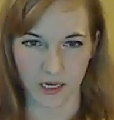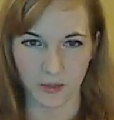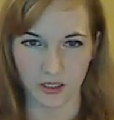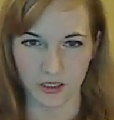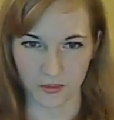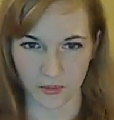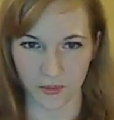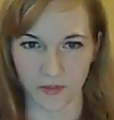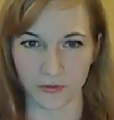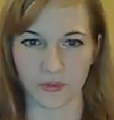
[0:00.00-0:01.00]
they want you to
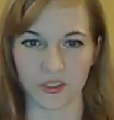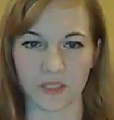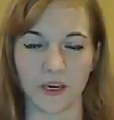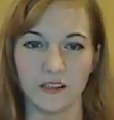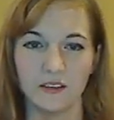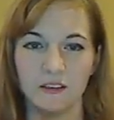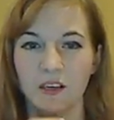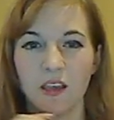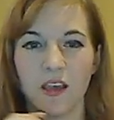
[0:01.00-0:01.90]
move through the space.